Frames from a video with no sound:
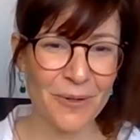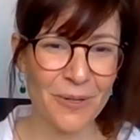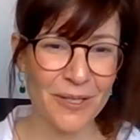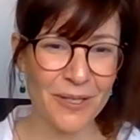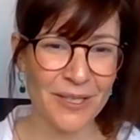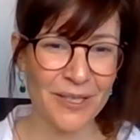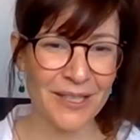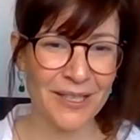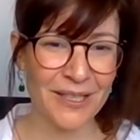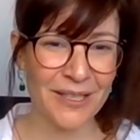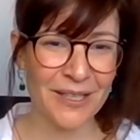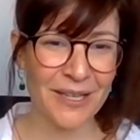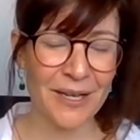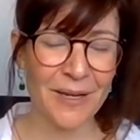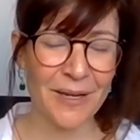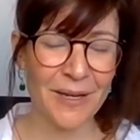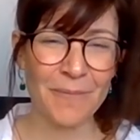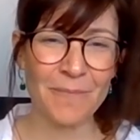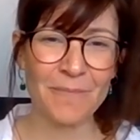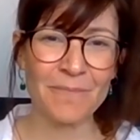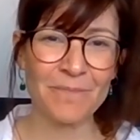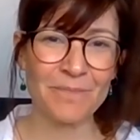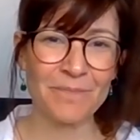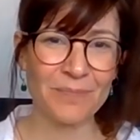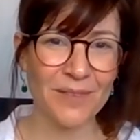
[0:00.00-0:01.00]

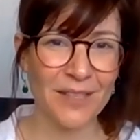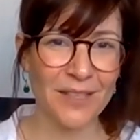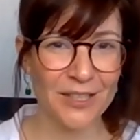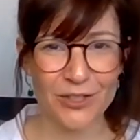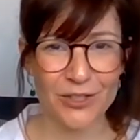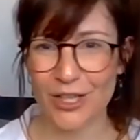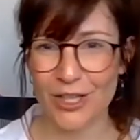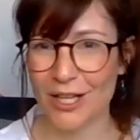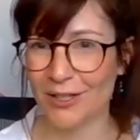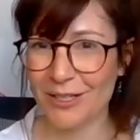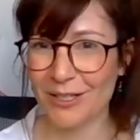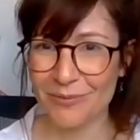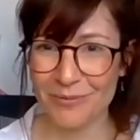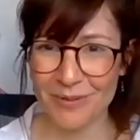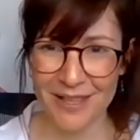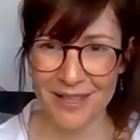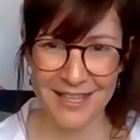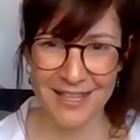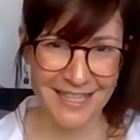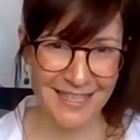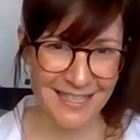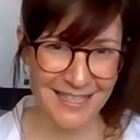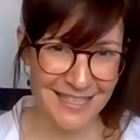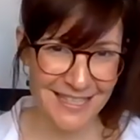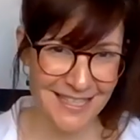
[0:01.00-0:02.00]
for sharing
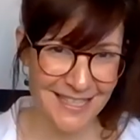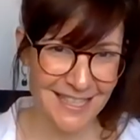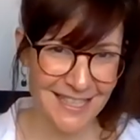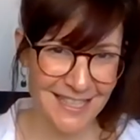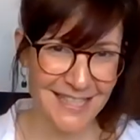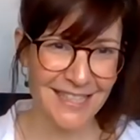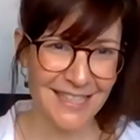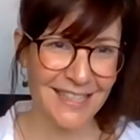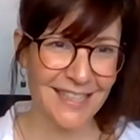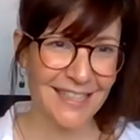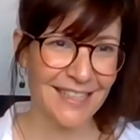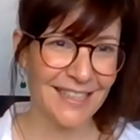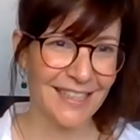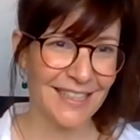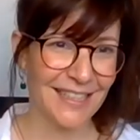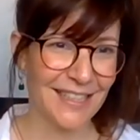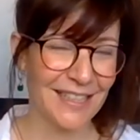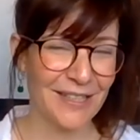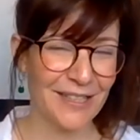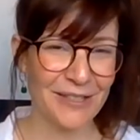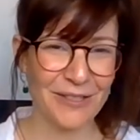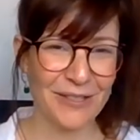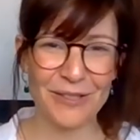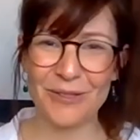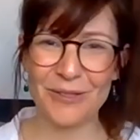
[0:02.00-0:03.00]
with us
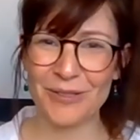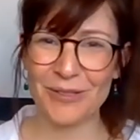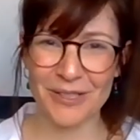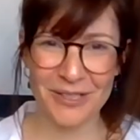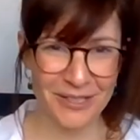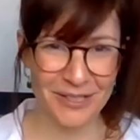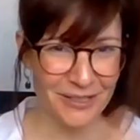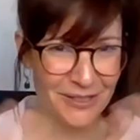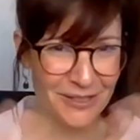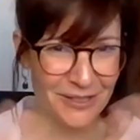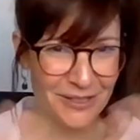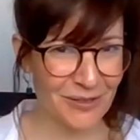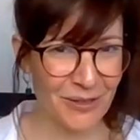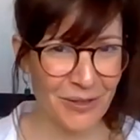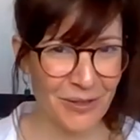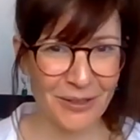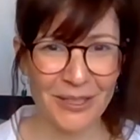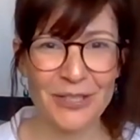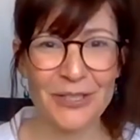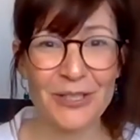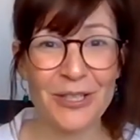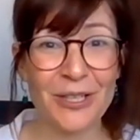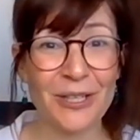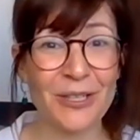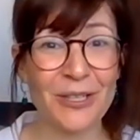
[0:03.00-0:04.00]
your
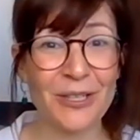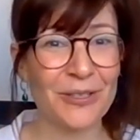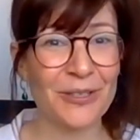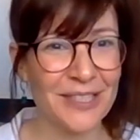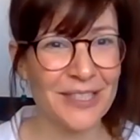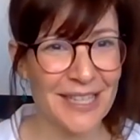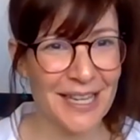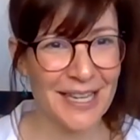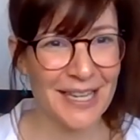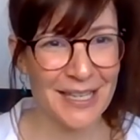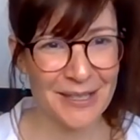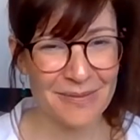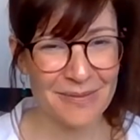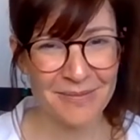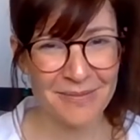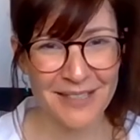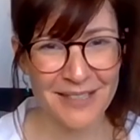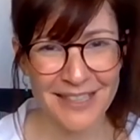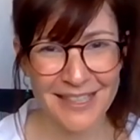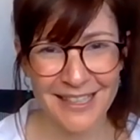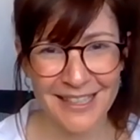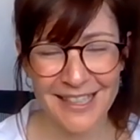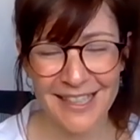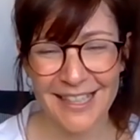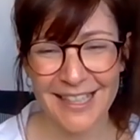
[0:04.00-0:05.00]
knowledge and your
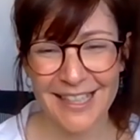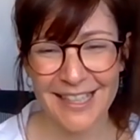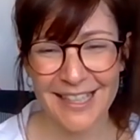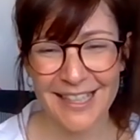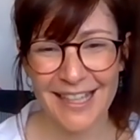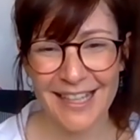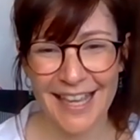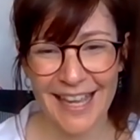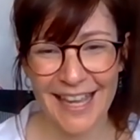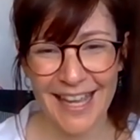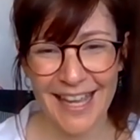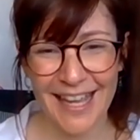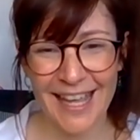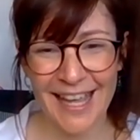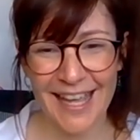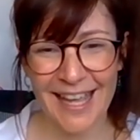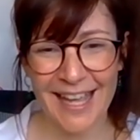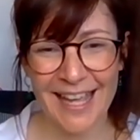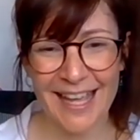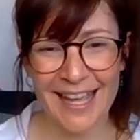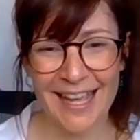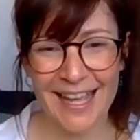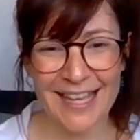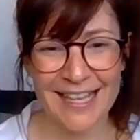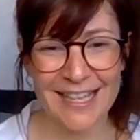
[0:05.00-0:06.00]
time.
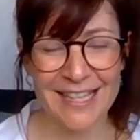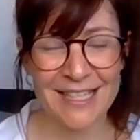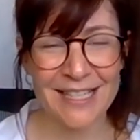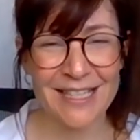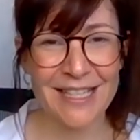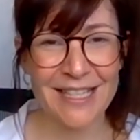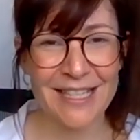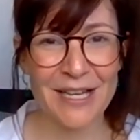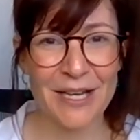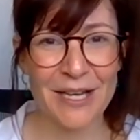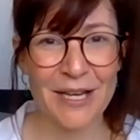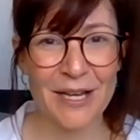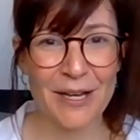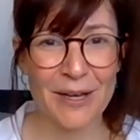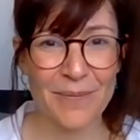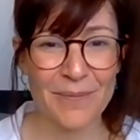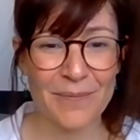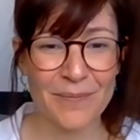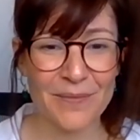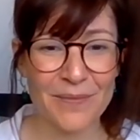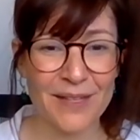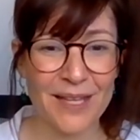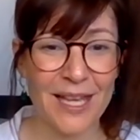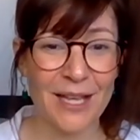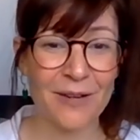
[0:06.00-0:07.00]
And
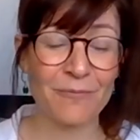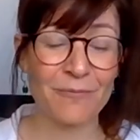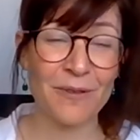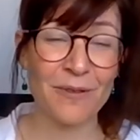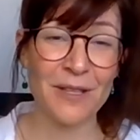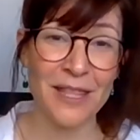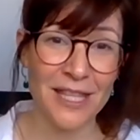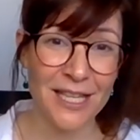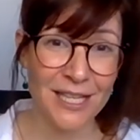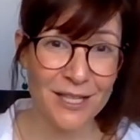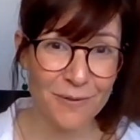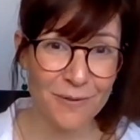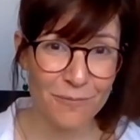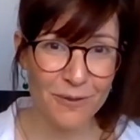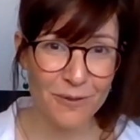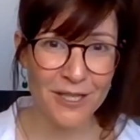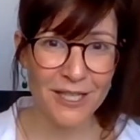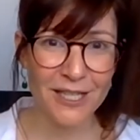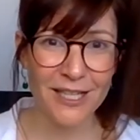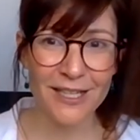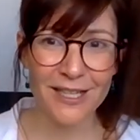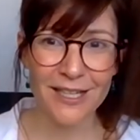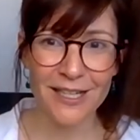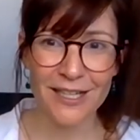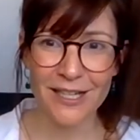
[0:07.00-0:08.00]
with this,
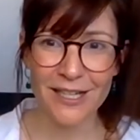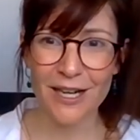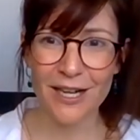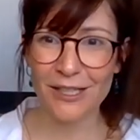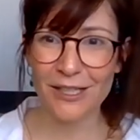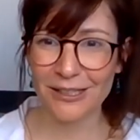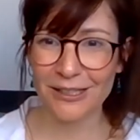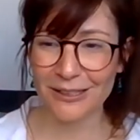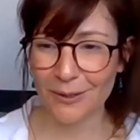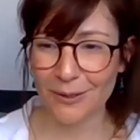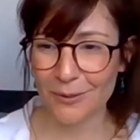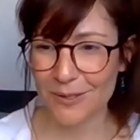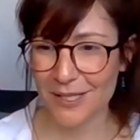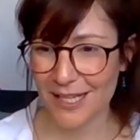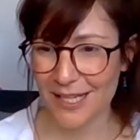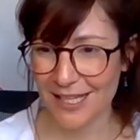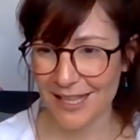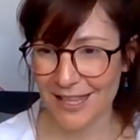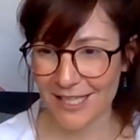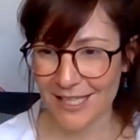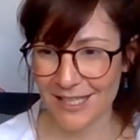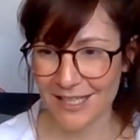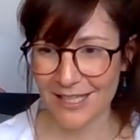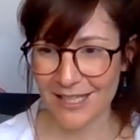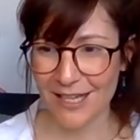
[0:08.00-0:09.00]
we are
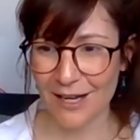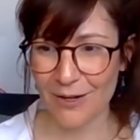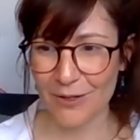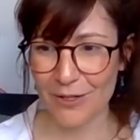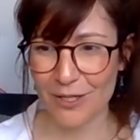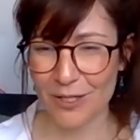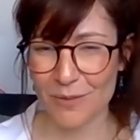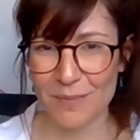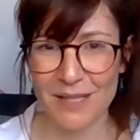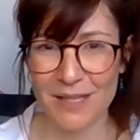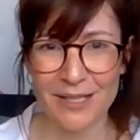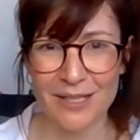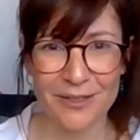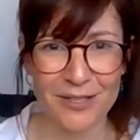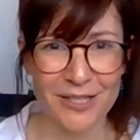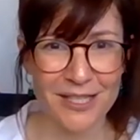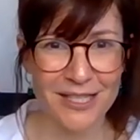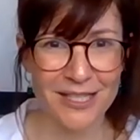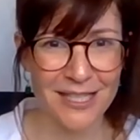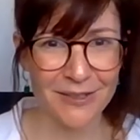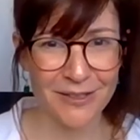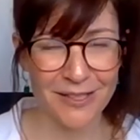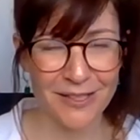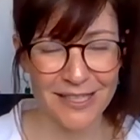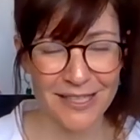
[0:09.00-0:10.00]
closing our speaker
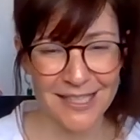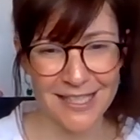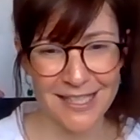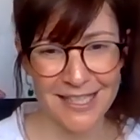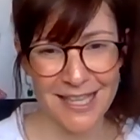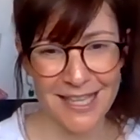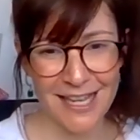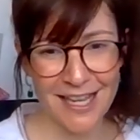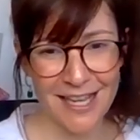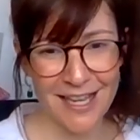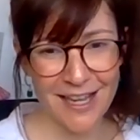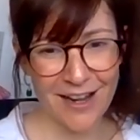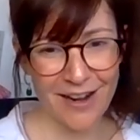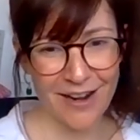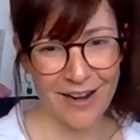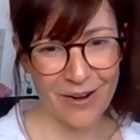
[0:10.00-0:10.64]
series